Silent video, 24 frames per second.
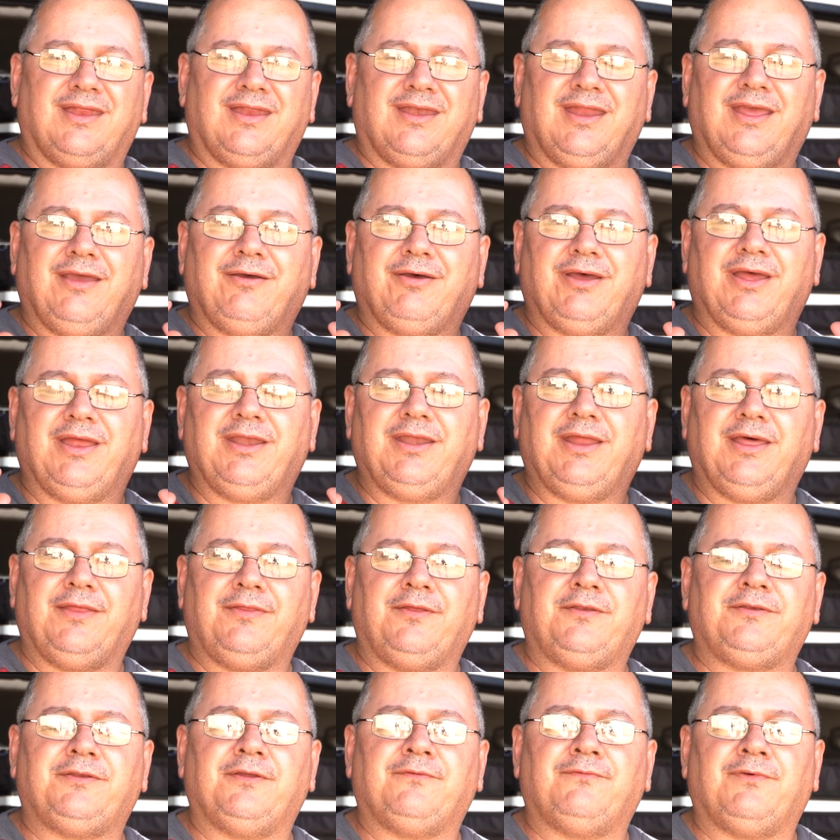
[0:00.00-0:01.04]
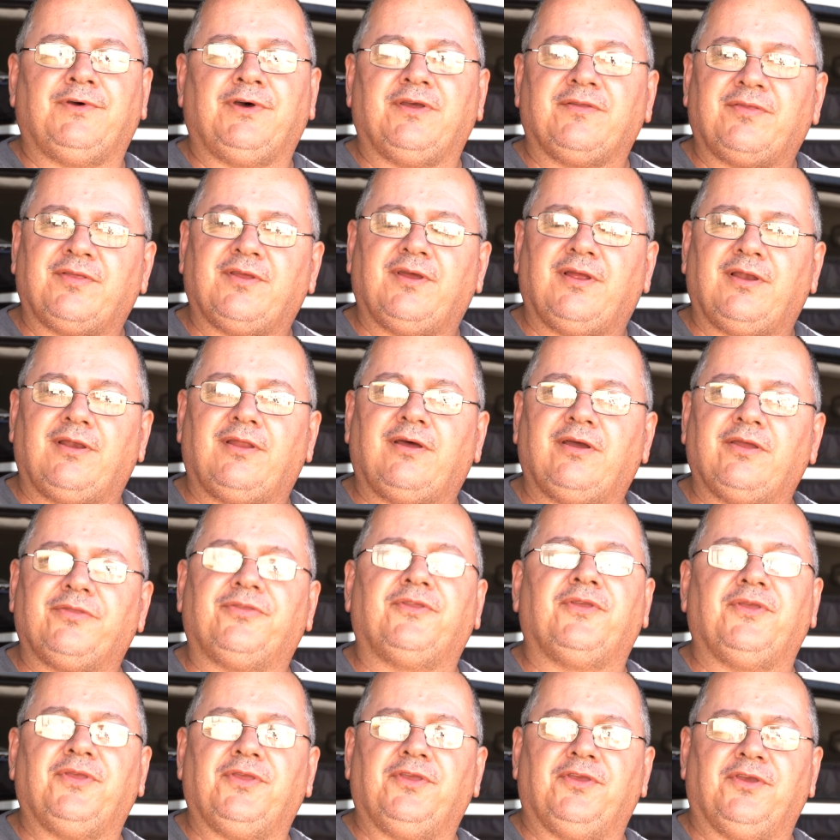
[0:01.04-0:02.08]
Now another device I like
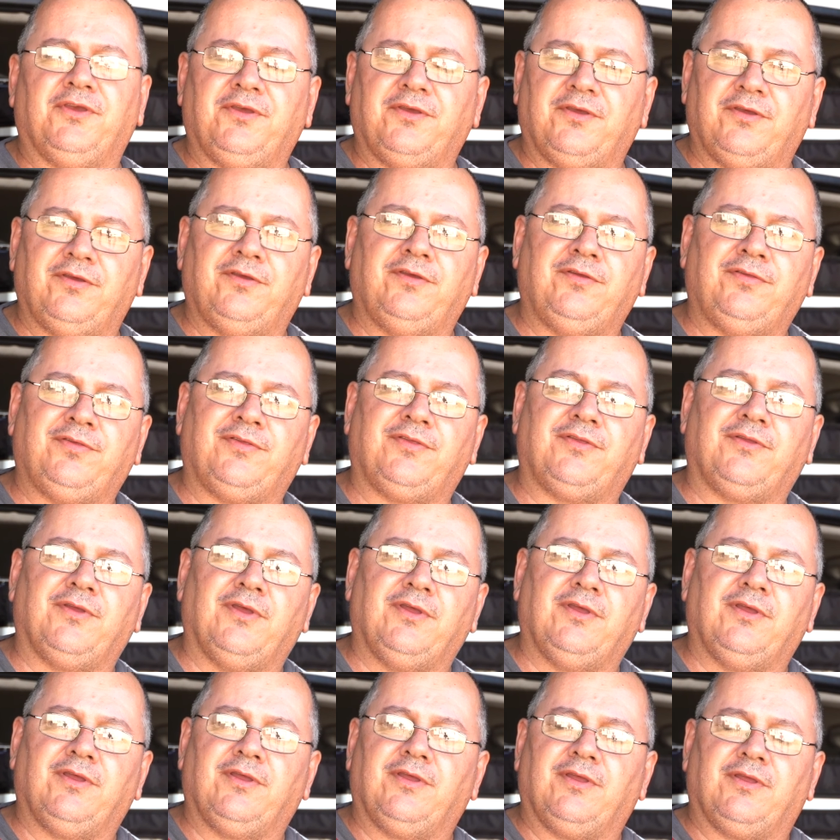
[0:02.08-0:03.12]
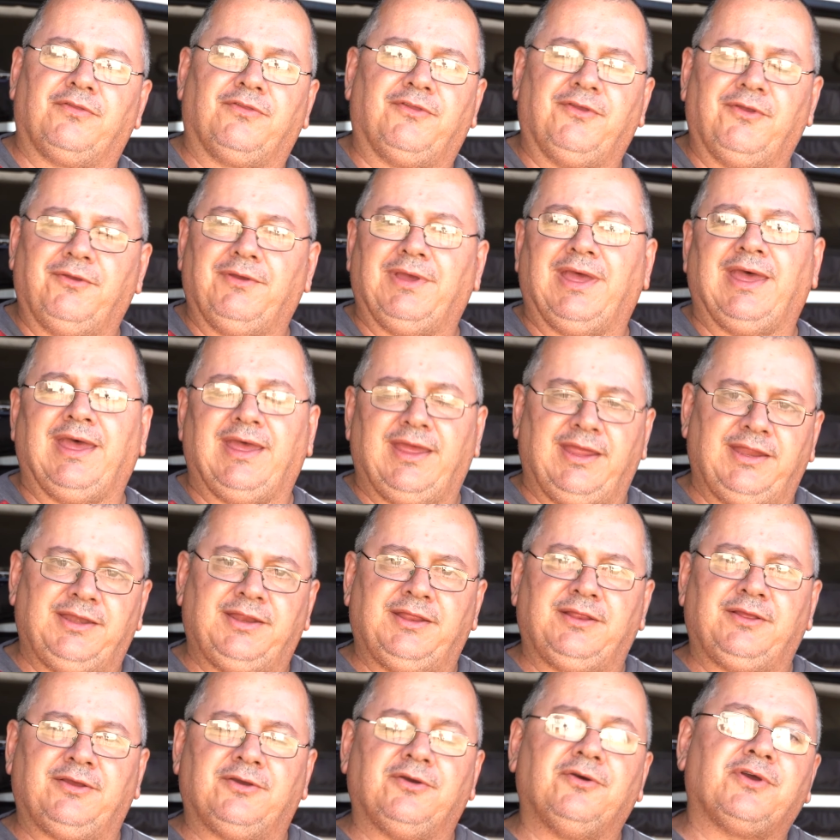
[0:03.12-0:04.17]
to use to aid
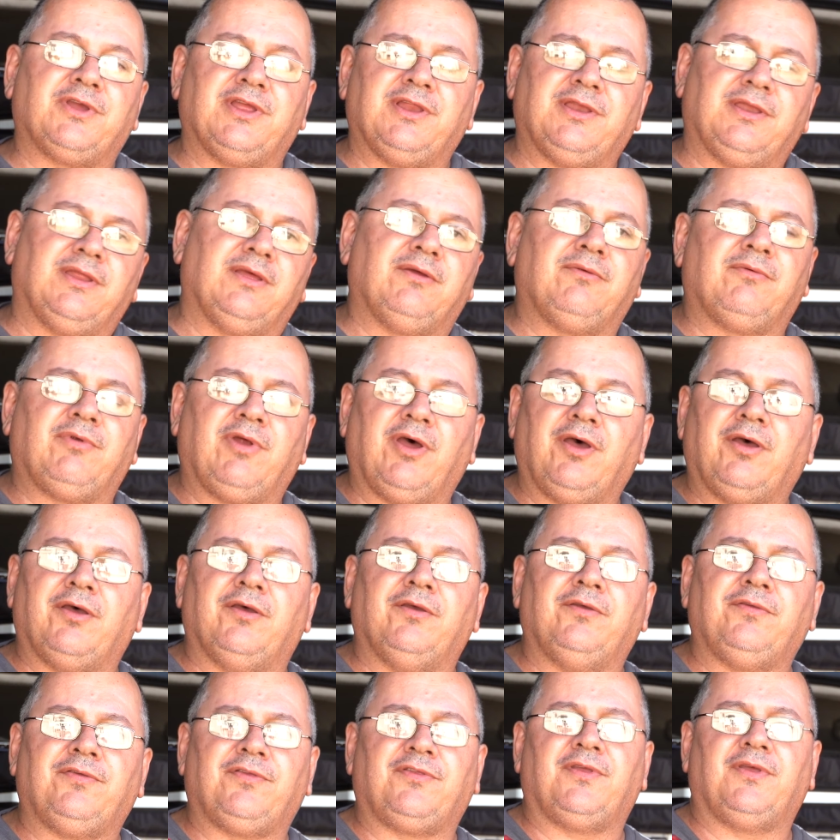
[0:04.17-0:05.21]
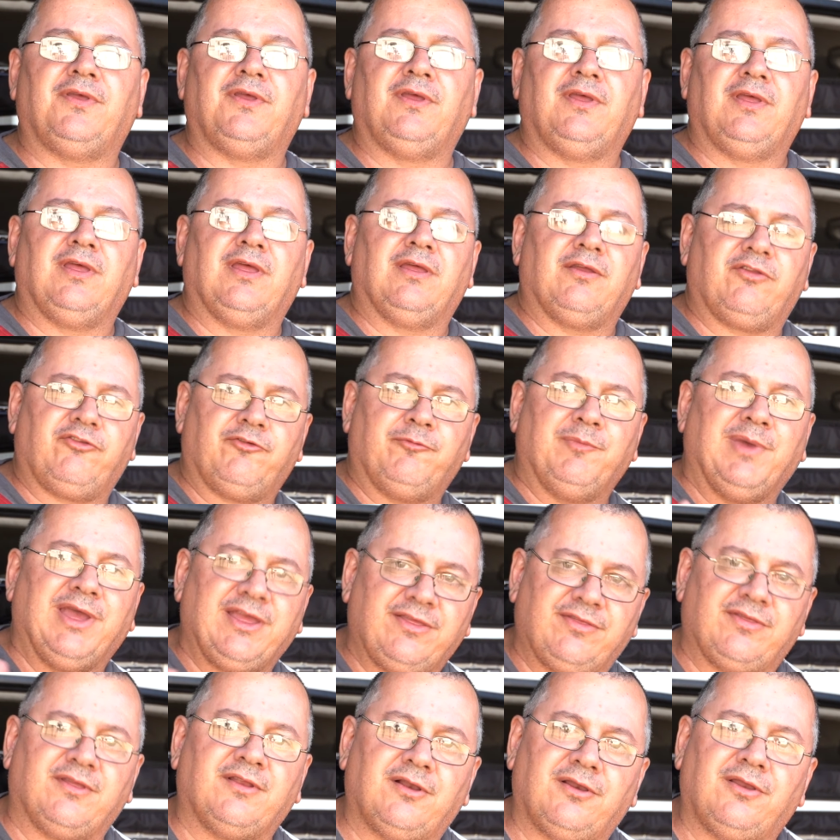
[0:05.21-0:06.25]
in cooking the roast, which
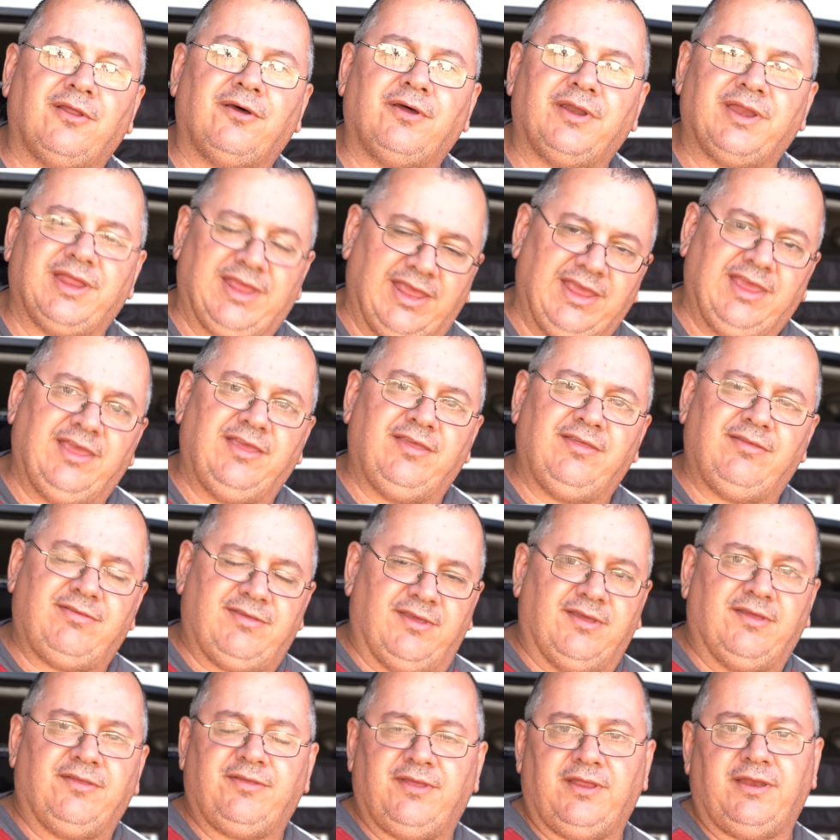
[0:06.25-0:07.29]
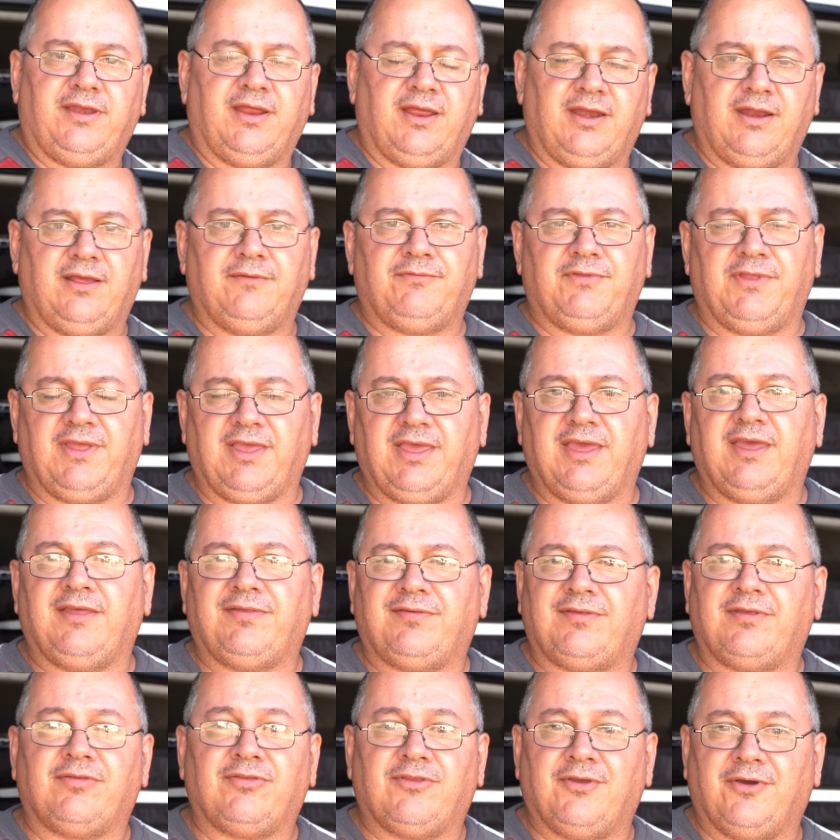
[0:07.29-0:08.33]
makes it a lot easier so you don't have to guess
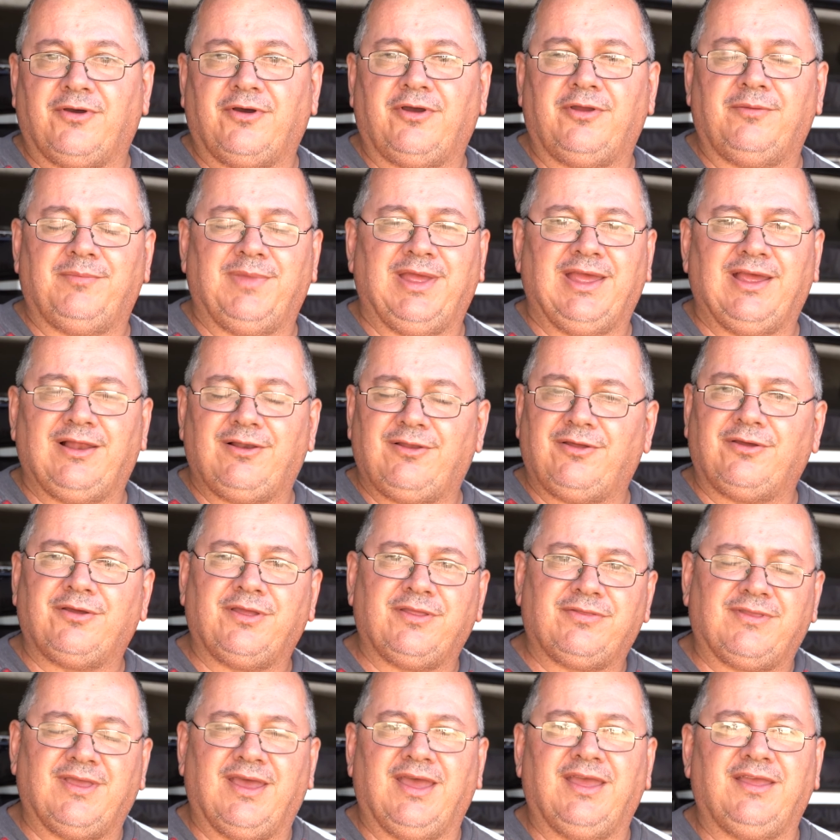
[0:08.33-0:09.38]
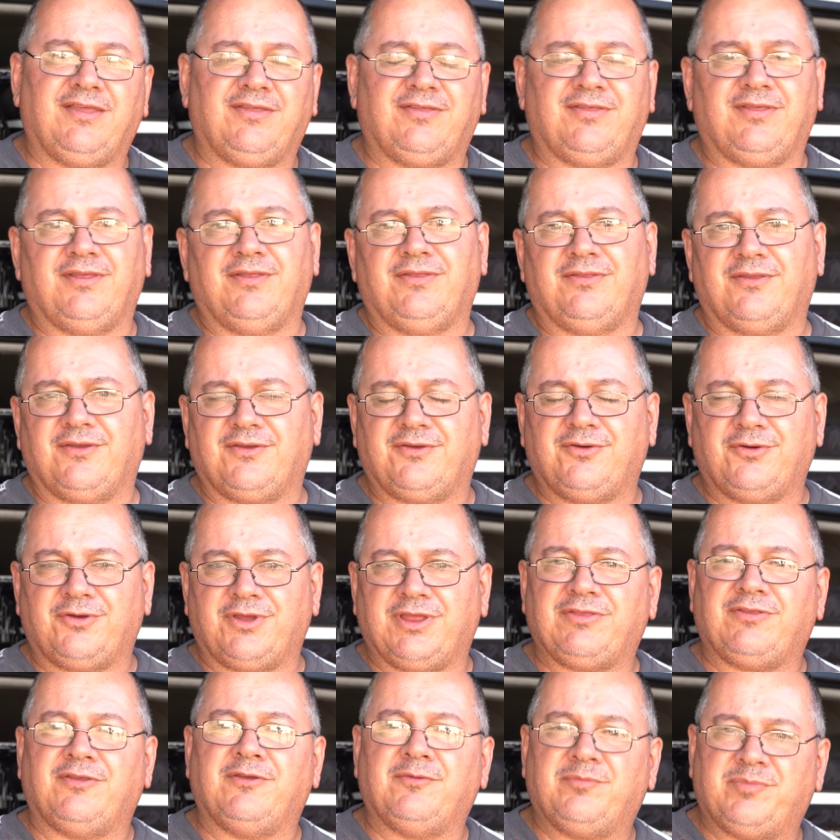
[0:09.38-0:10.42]
the time, how long it takes, and to cook
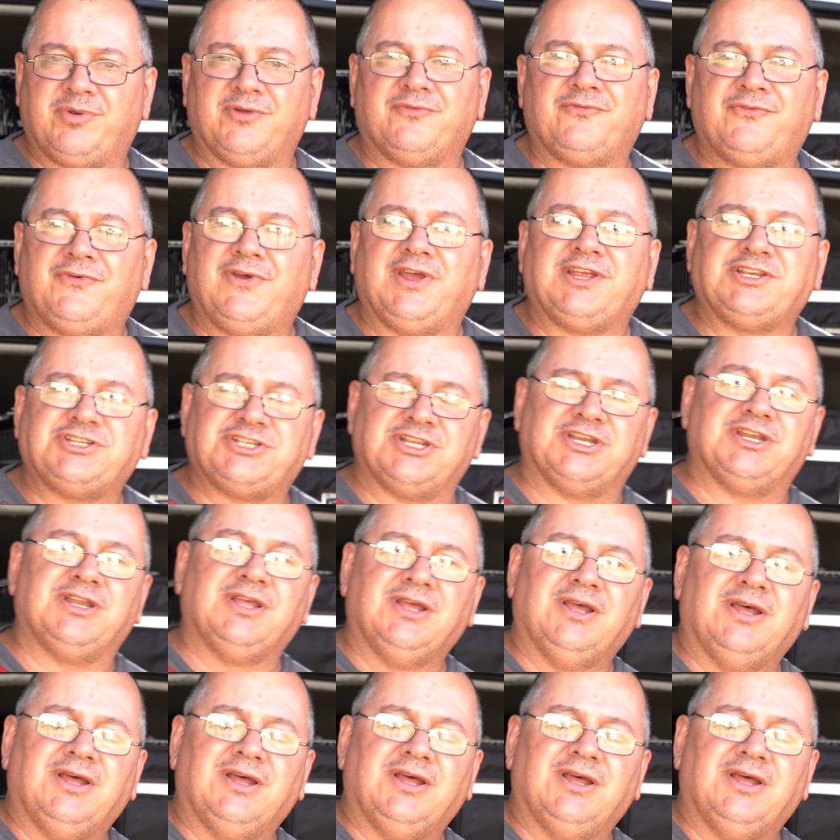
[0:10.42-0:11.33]
it to perfection.